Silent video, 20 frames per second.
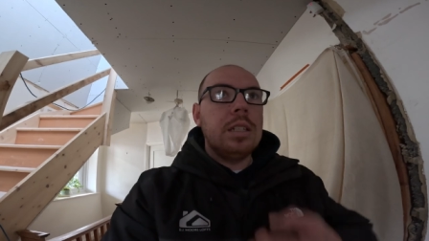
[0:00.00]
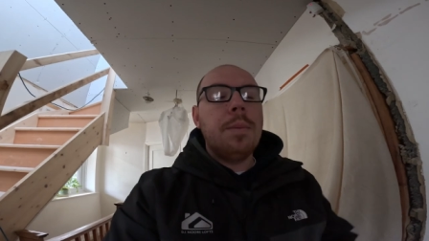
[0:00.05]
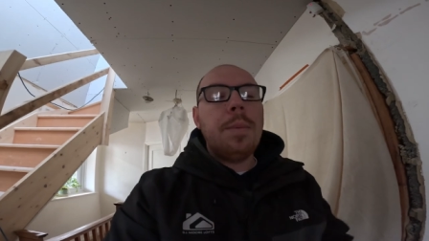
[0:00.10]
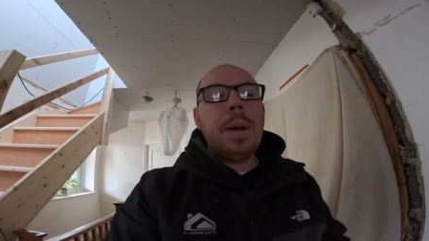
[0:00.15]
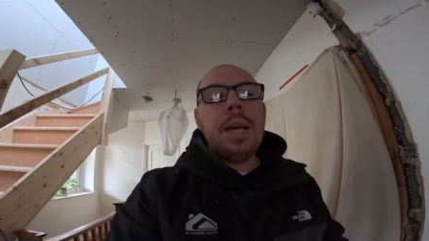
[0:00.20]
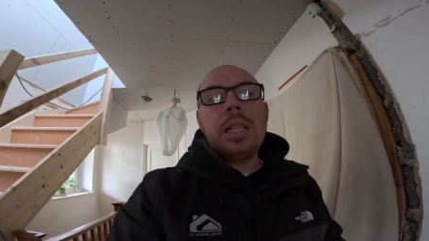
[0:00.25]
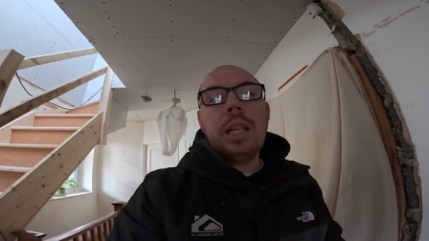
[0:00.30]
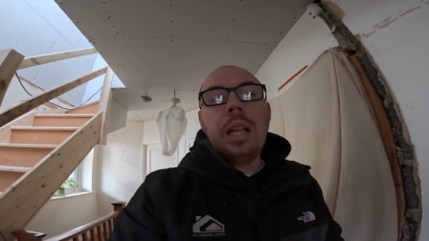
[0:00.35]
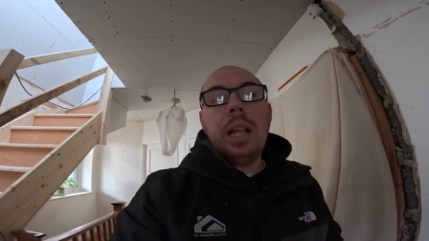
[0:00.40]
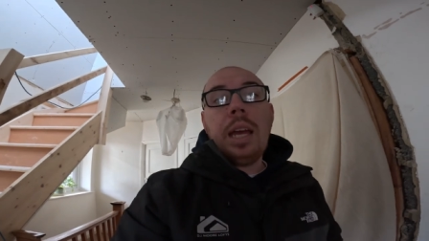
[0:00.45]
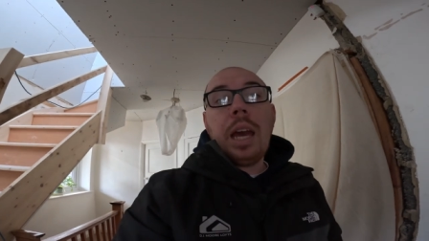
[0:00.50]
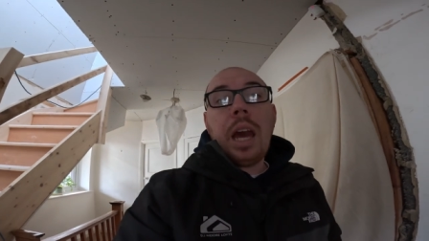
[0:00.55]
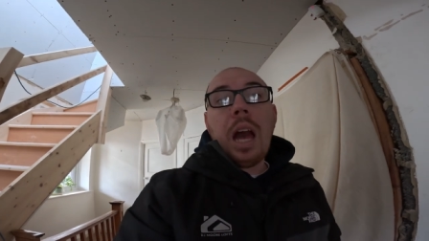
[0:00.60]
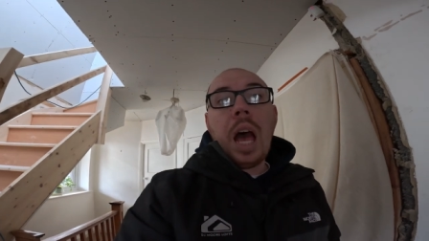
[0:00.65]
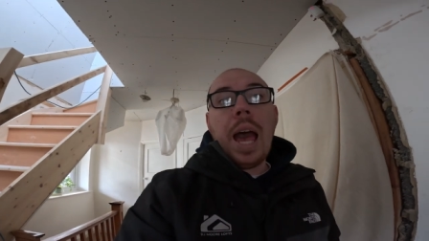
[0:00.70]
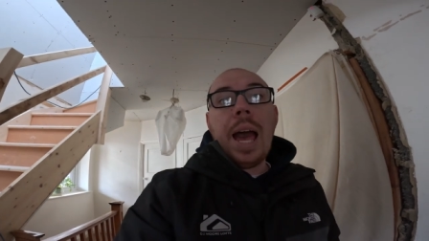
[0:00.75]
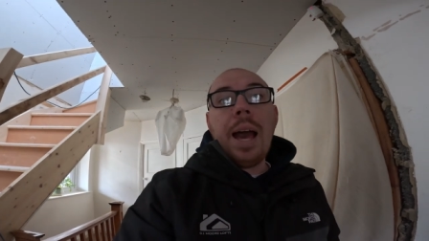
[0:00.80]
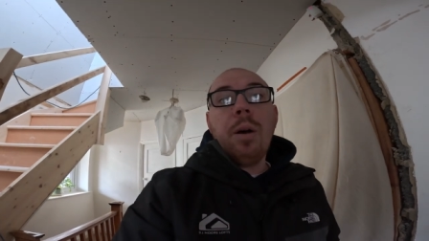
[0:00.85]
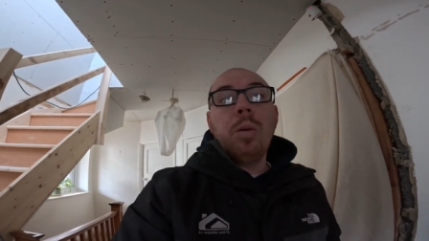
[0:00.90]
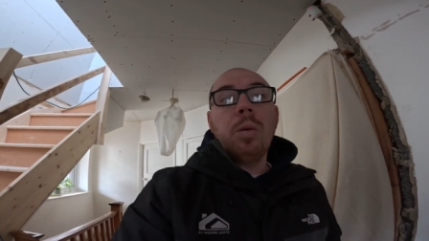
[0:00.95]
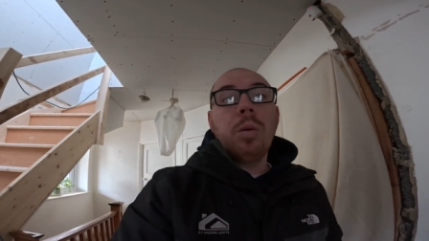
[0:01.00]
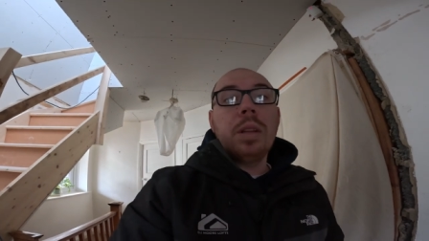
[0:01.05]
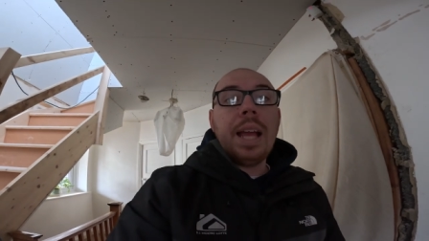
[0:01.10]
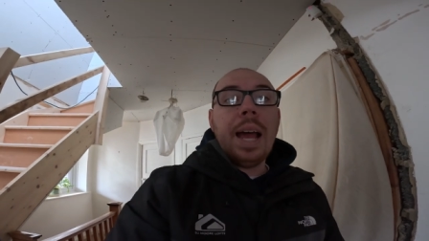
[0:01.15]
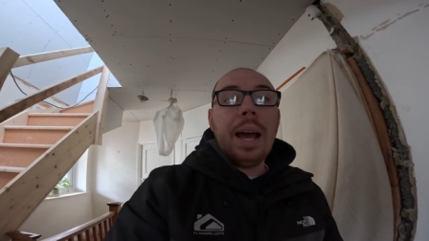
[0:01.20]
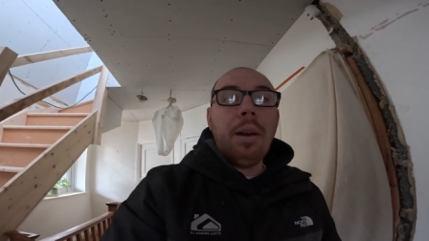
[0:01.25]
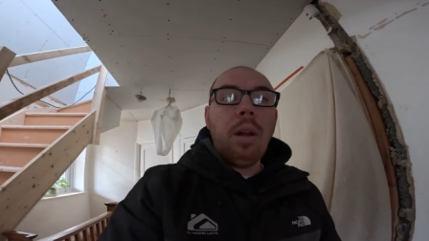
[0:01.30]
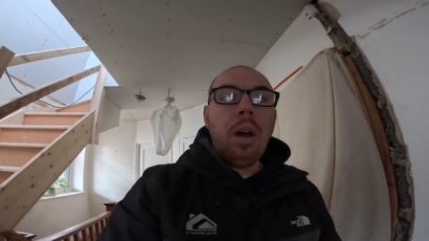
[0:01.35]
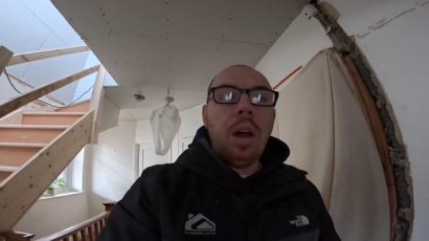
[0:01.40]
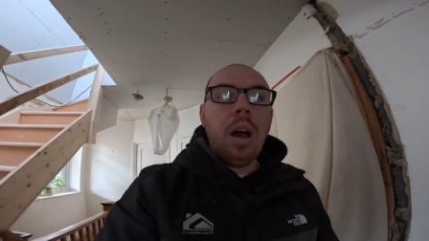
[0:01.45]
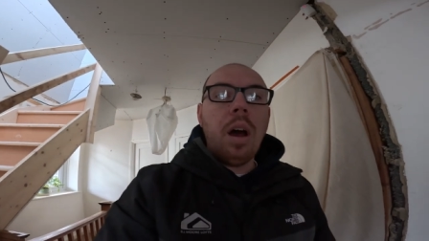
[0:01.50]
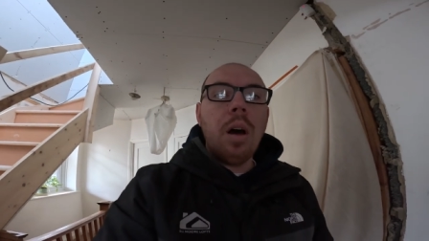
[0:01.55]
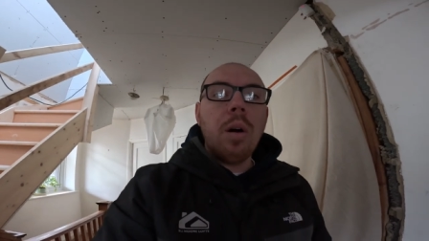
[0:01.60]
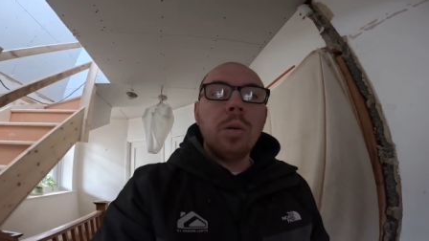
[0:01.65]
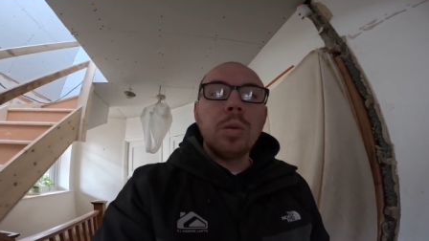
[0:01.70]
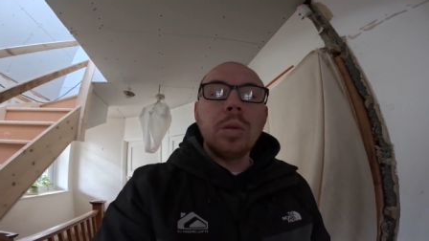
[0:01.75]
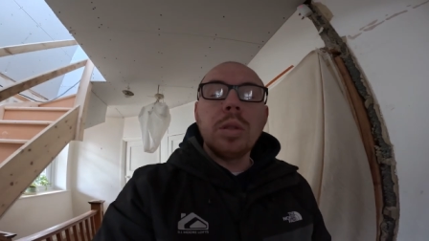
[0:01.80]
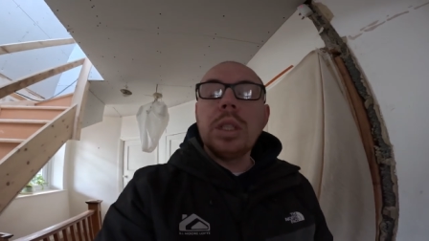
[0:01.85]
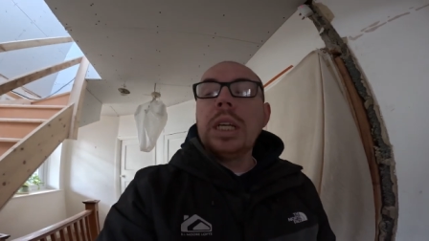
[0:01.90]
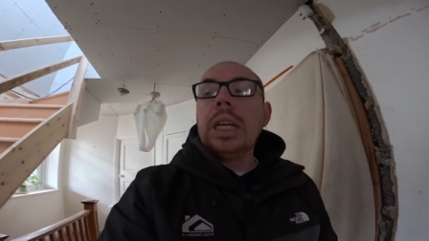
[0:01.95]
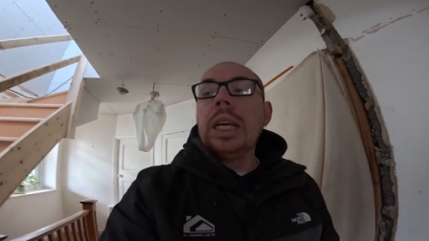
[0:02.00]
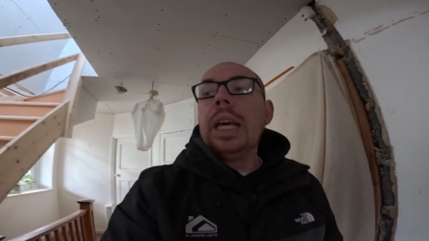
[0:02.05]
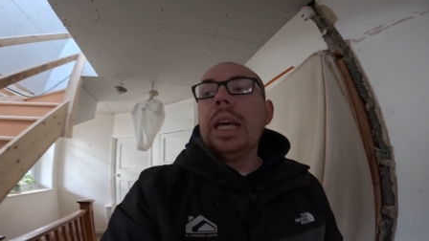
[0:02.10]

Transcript: So basically they cut out all the downlight holes